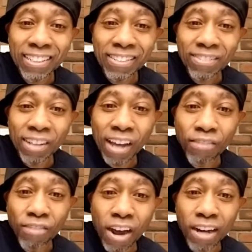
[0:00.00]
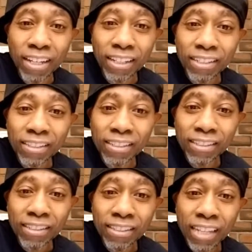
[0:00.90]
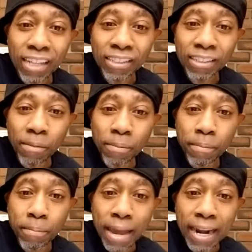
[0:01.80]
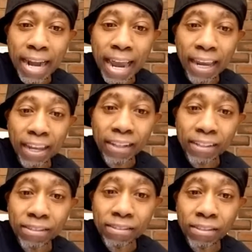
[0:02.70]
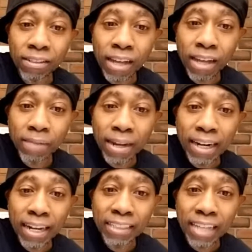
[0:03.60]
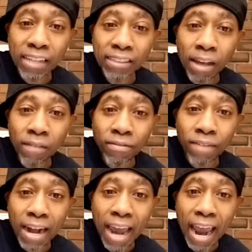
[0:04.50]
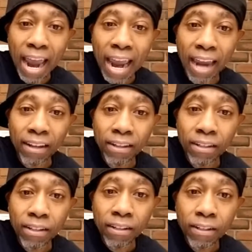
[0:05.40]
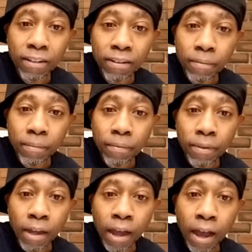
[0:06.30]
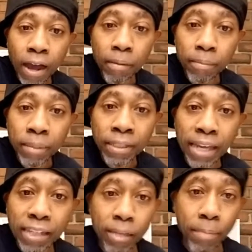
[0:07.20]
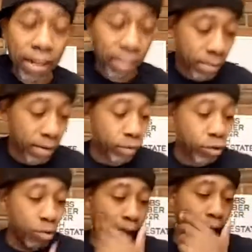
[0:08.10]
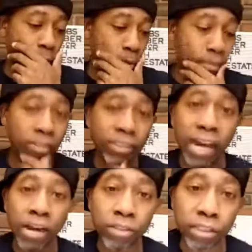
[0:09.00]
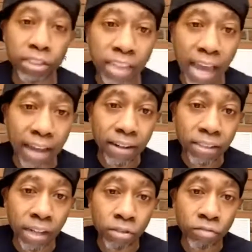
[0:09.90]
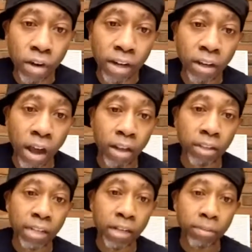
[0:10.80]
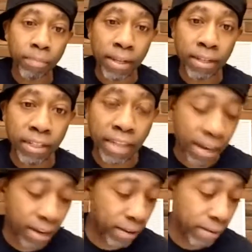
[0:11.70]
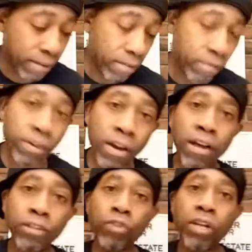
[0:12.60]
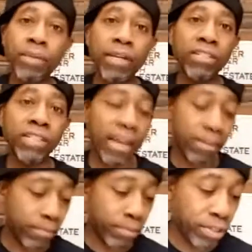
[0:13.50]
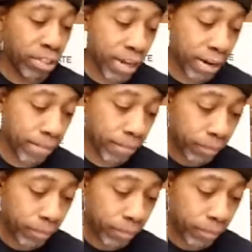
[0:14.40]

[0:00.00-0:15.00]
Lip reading: You got Ronnie saying sup, Melanie. You got Melanie saying sup, Ronnie. But yeah, let's get back to MF Doom album. Shout out to the chat. Shout out to Ronnie Collar. Shout out to Melanie Gainey for joining me in the chat. Appreciate it.